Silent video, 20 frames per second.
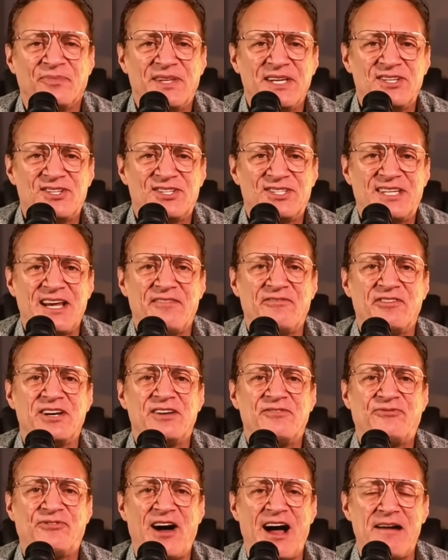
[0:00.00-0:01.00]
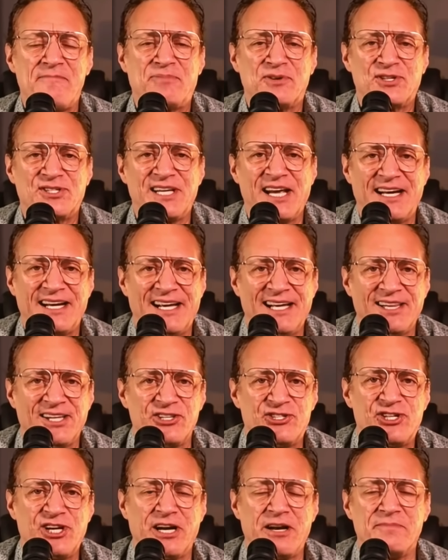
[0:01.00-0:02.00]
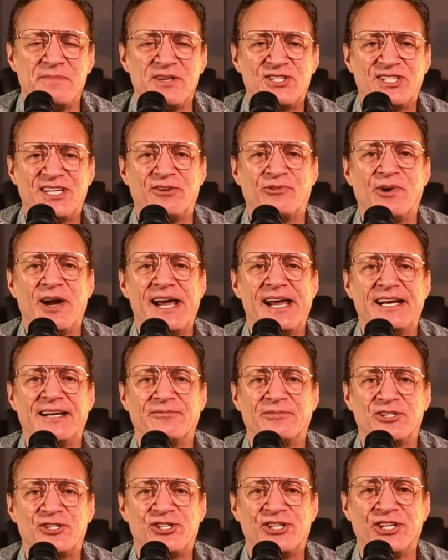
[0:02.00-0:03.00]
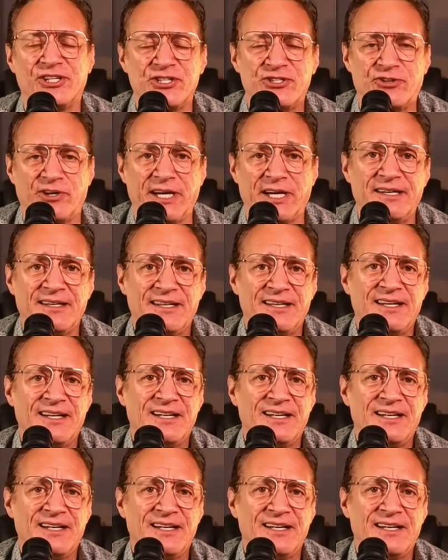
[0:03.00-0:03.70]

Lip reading: the 75% illegitimacy rate with children,